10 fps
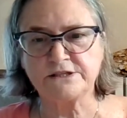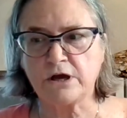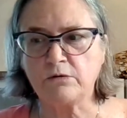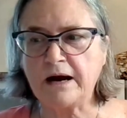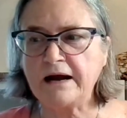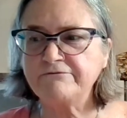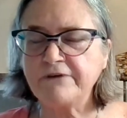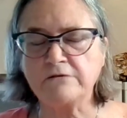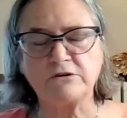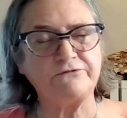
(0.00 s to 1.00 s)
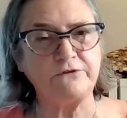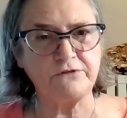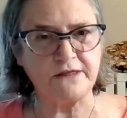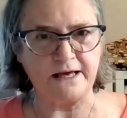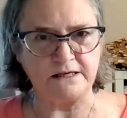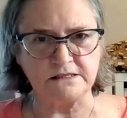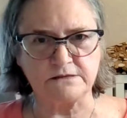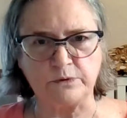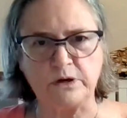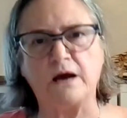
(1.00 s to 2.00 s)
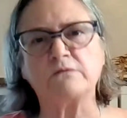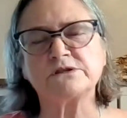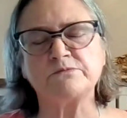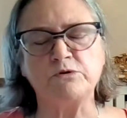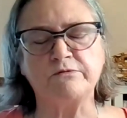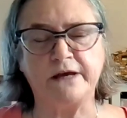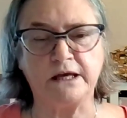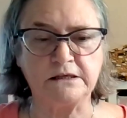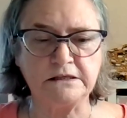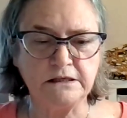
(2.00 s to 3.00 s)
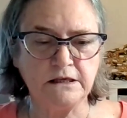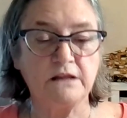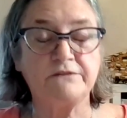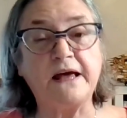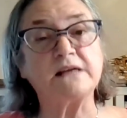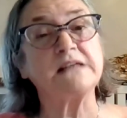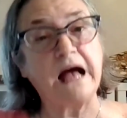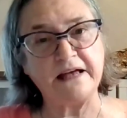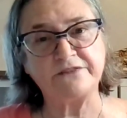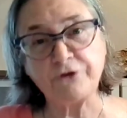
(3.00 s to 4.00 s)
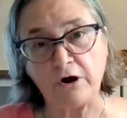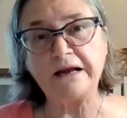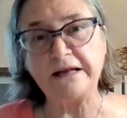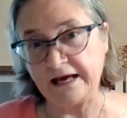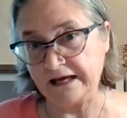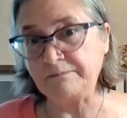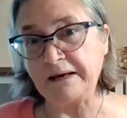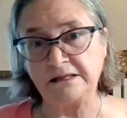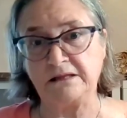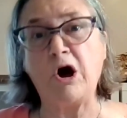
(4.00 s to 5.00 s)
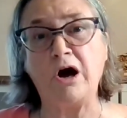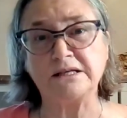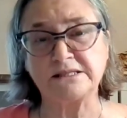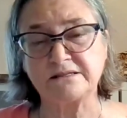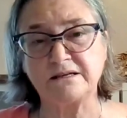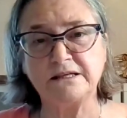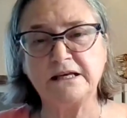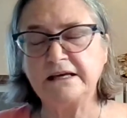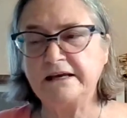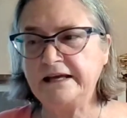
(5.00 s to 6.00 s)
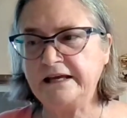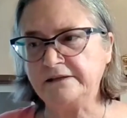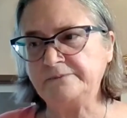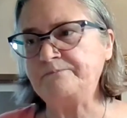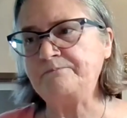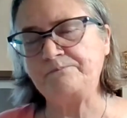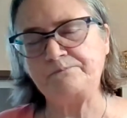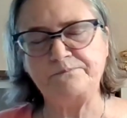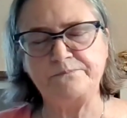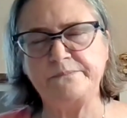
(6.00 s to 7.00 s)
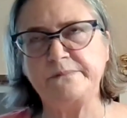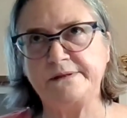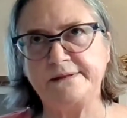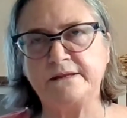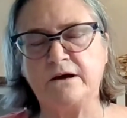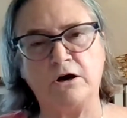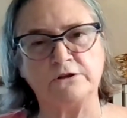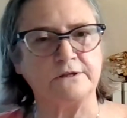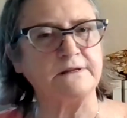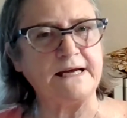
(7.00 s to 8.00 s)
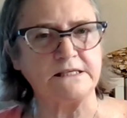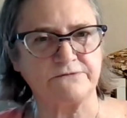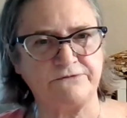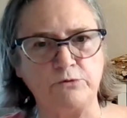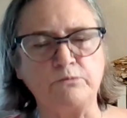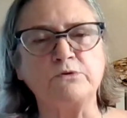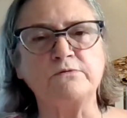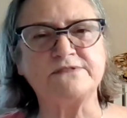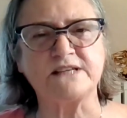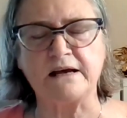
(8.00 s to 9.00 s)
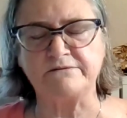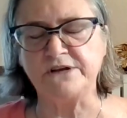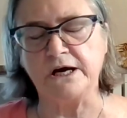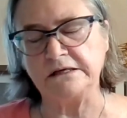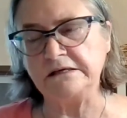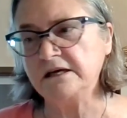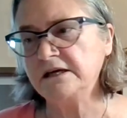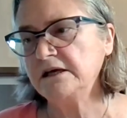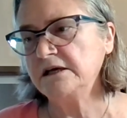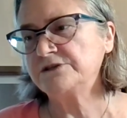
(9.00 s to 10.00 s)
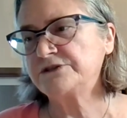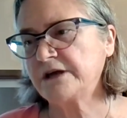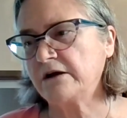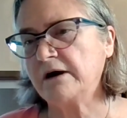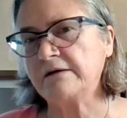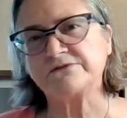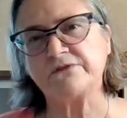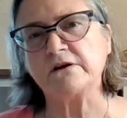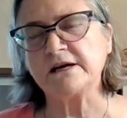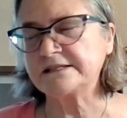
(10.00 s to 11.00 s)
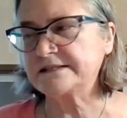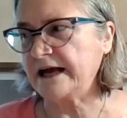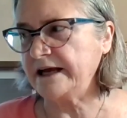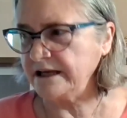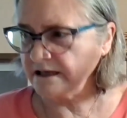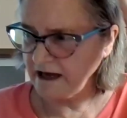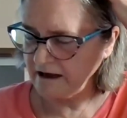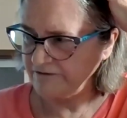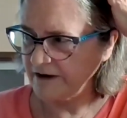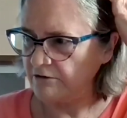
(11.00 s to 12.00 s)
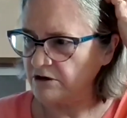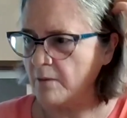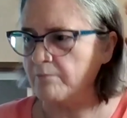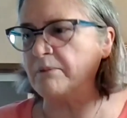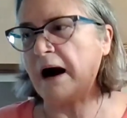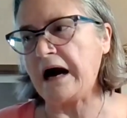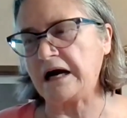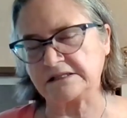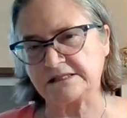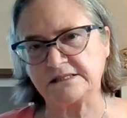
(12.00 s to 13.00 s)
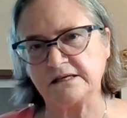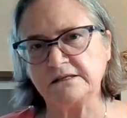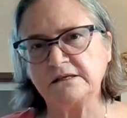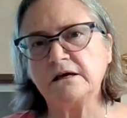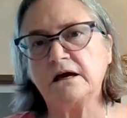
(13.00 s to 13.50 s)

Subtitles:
So I found a few things when I was moving, things I thought had been lost in all the last few moves I've done. So I was very excited. I found a box